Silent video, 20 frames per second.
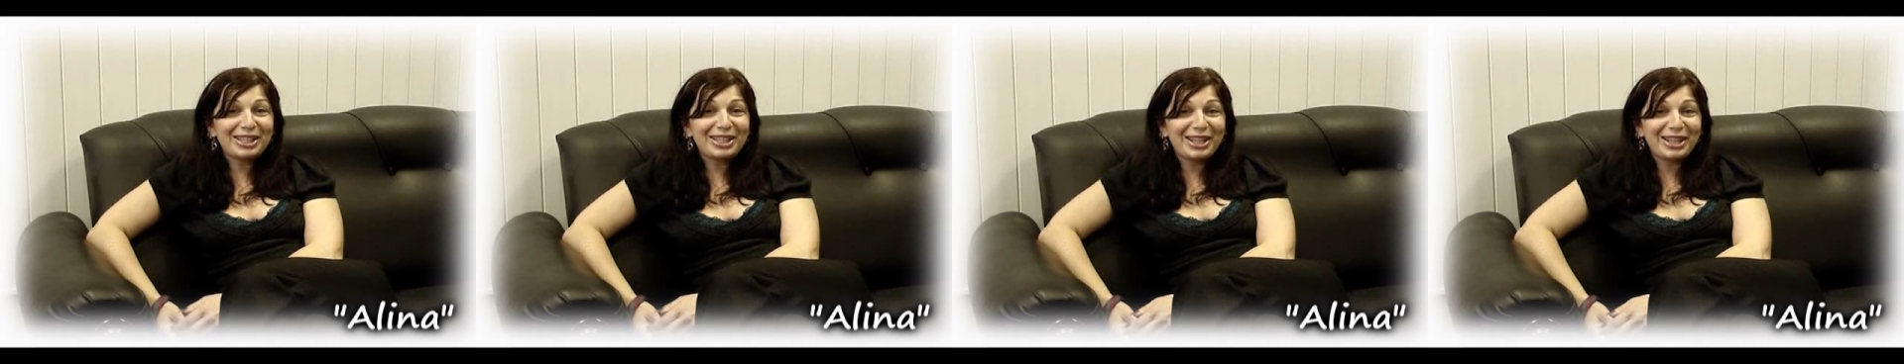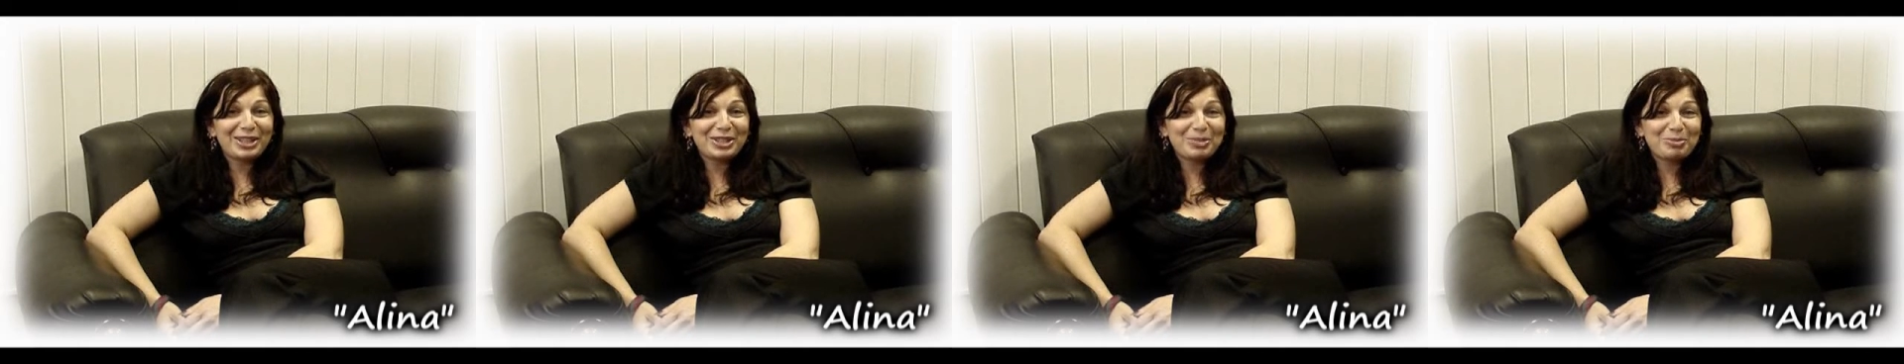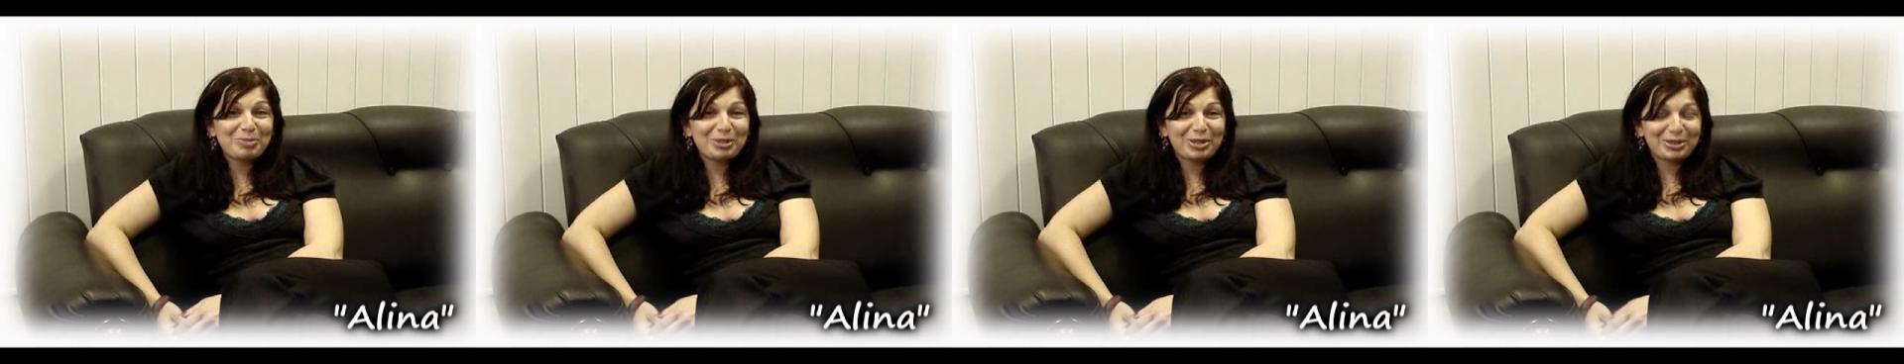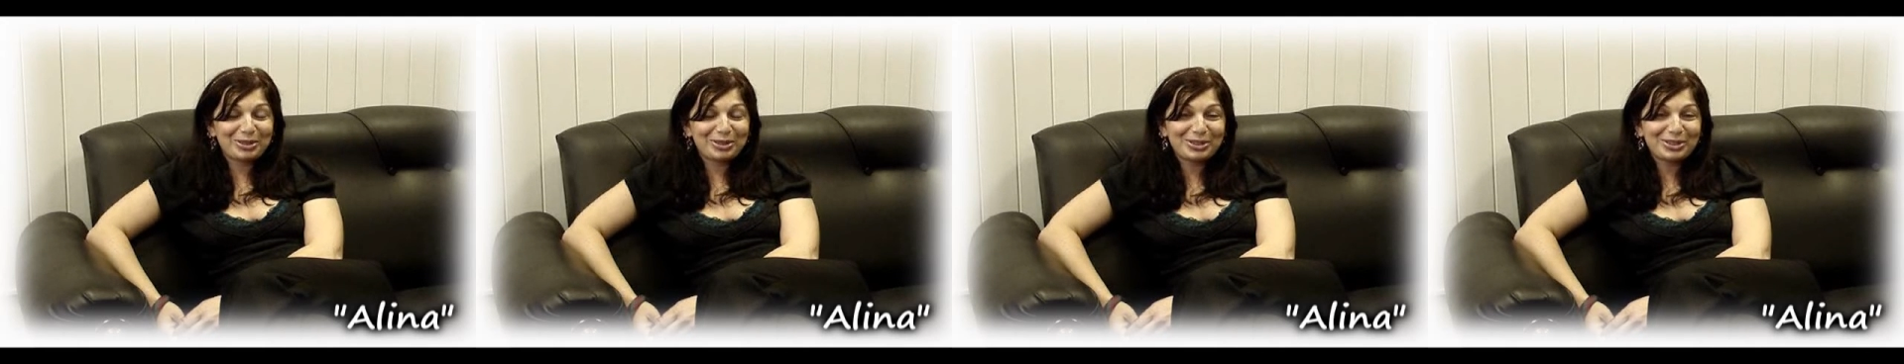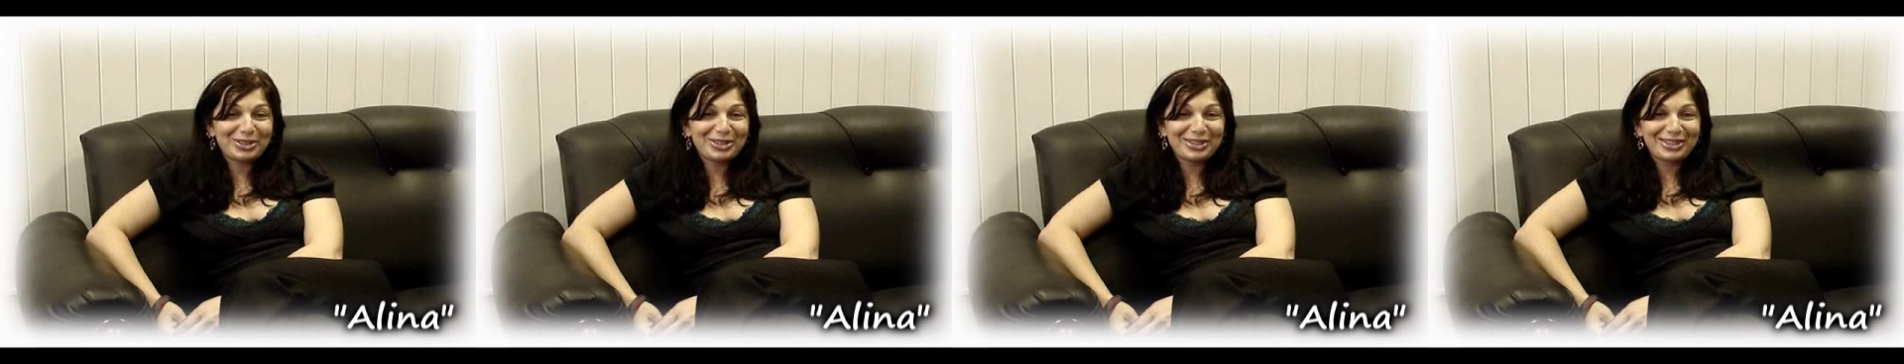age
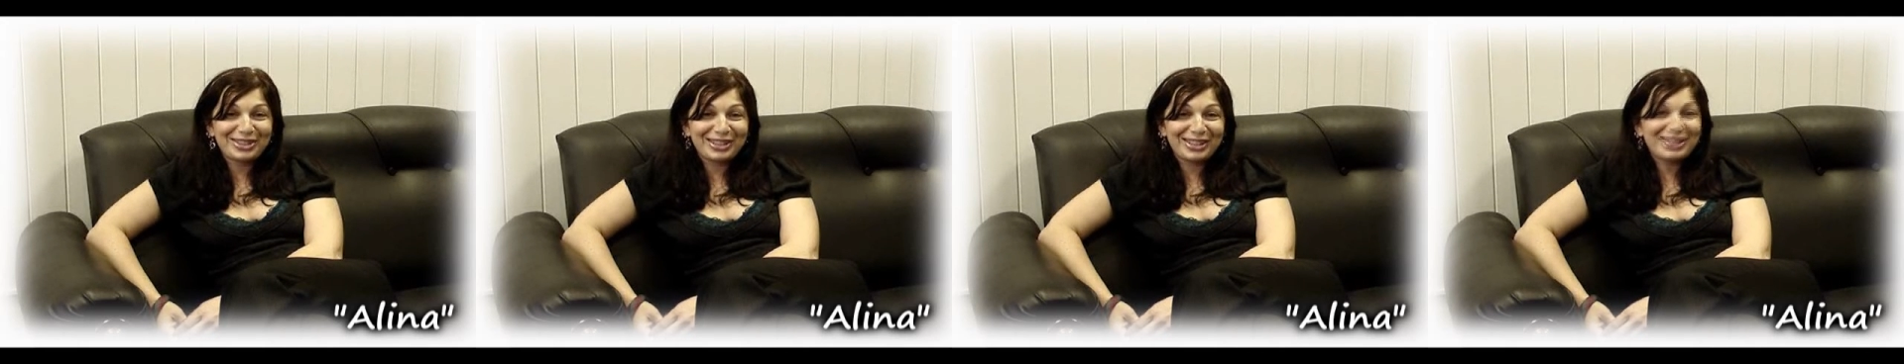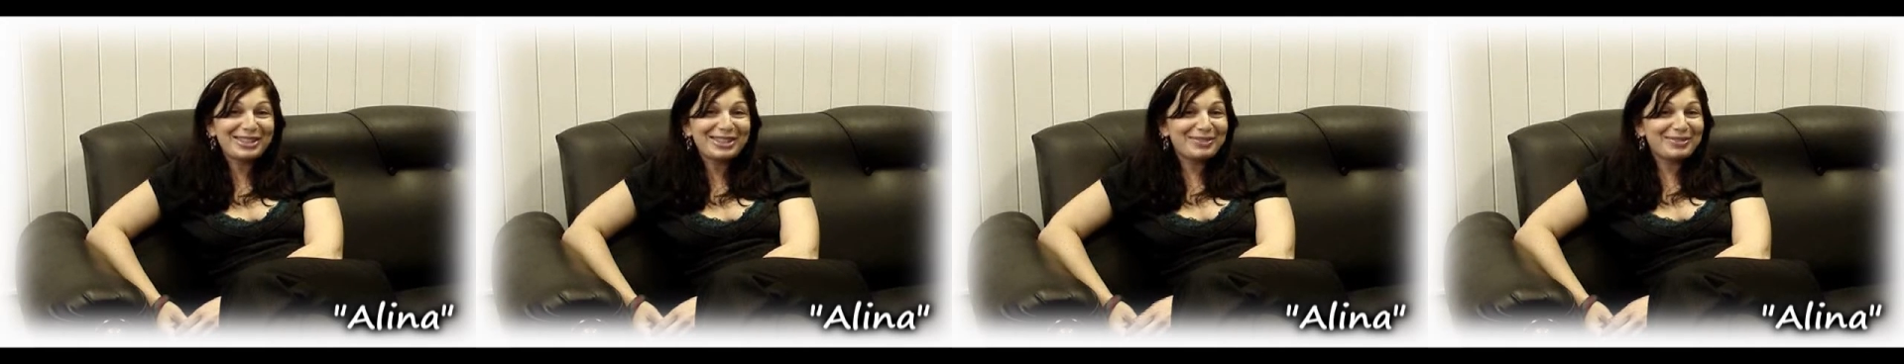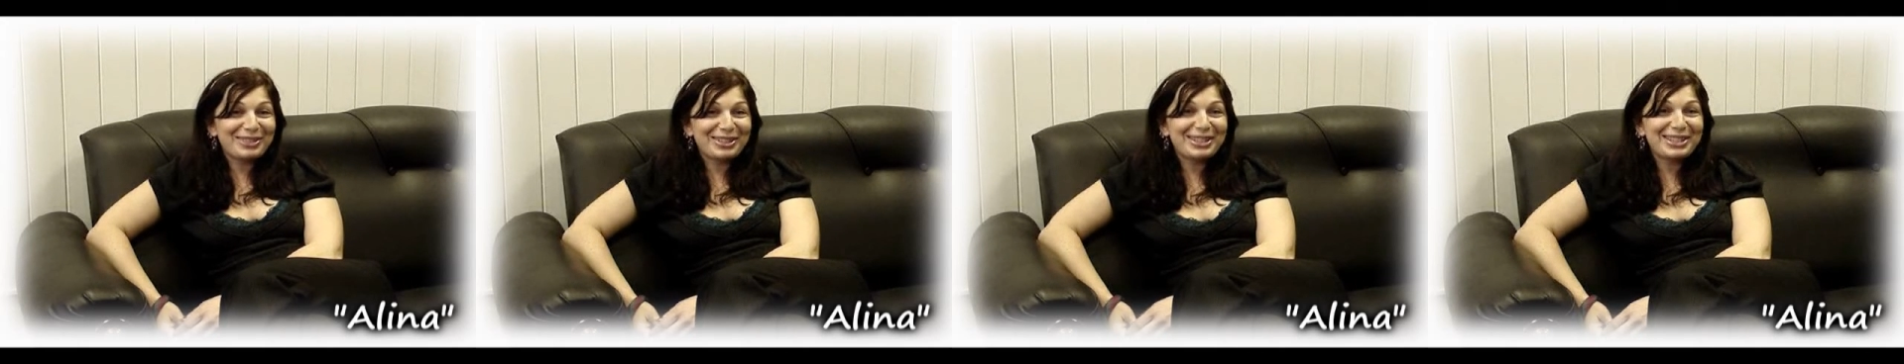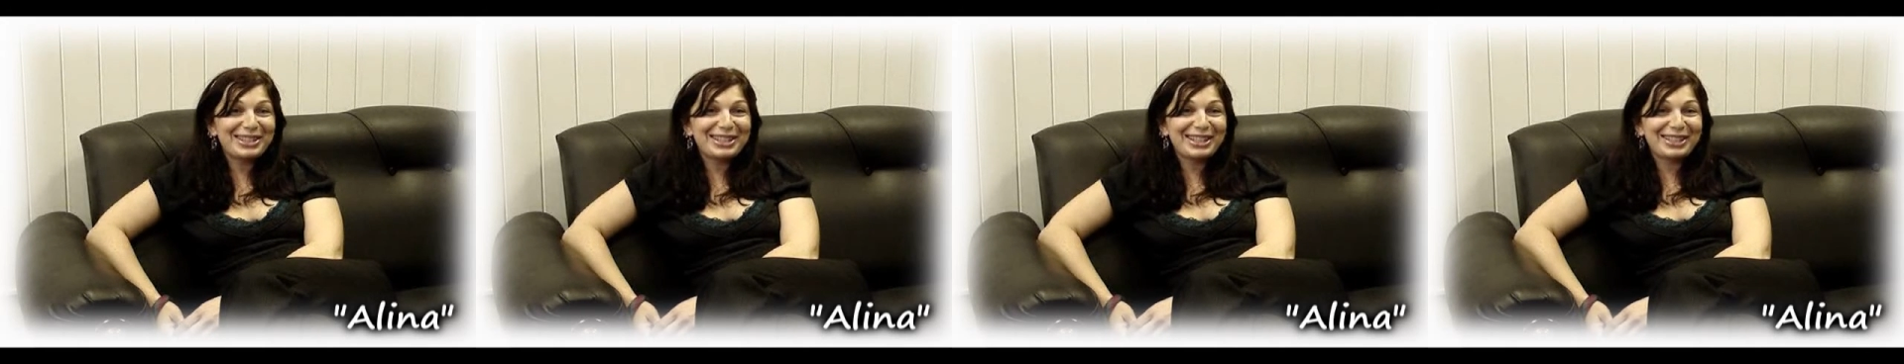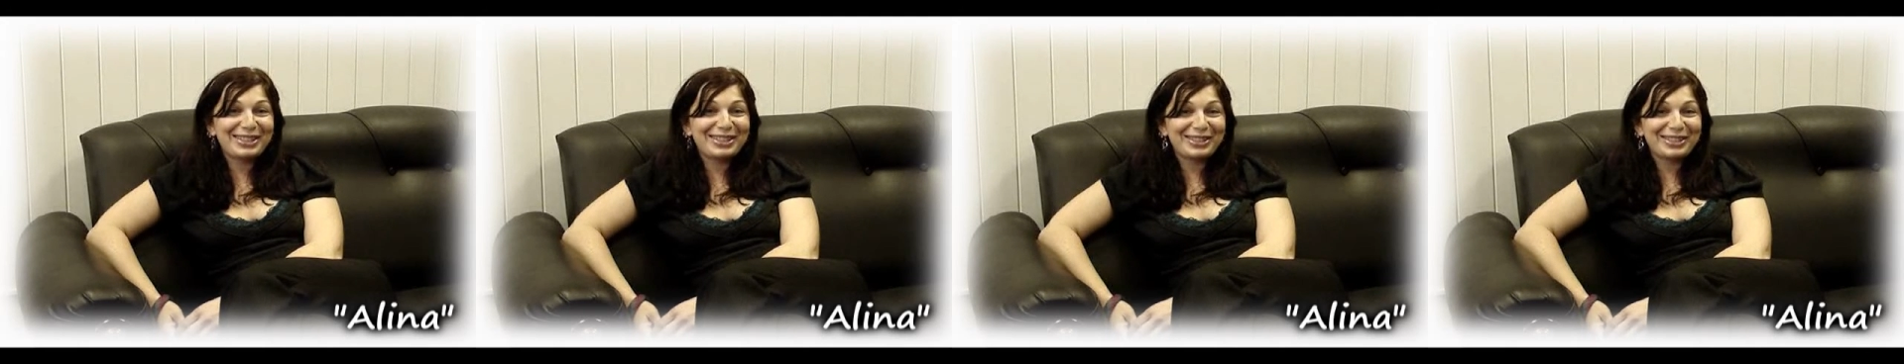because it's a
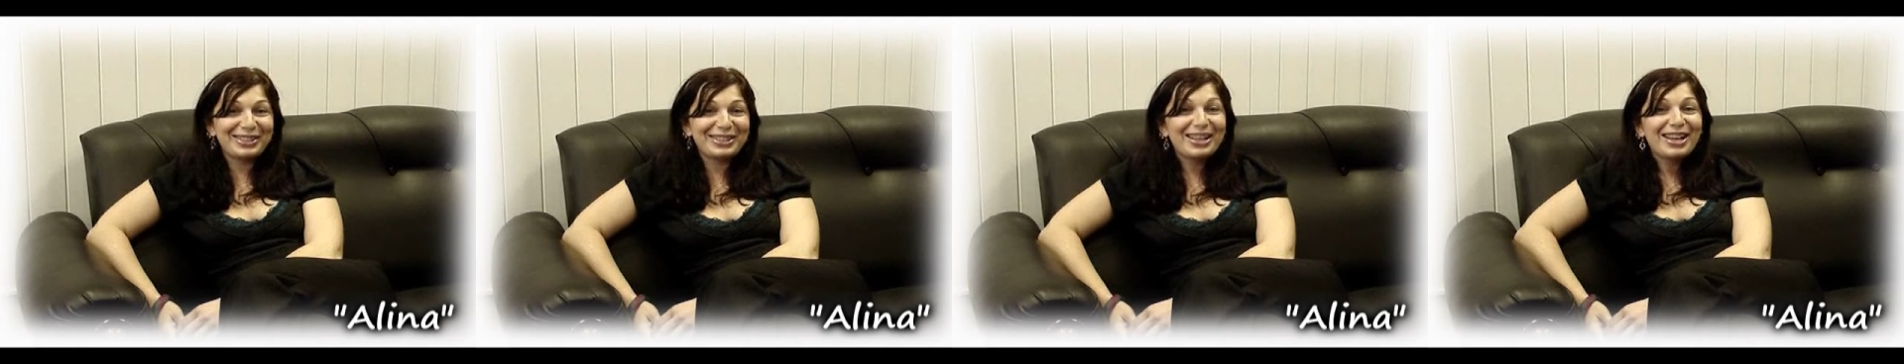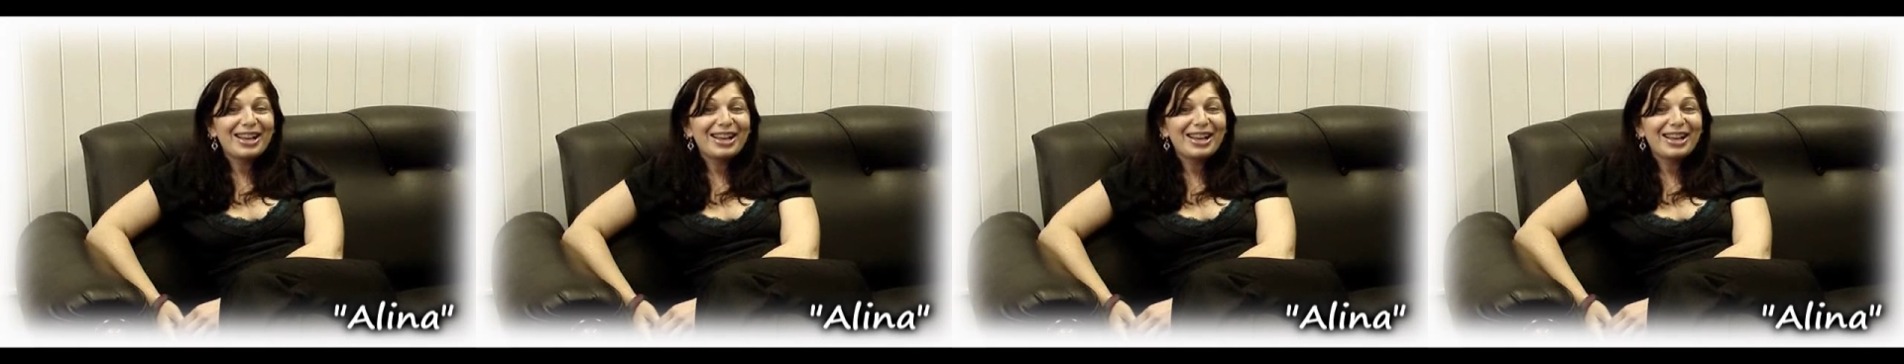secret.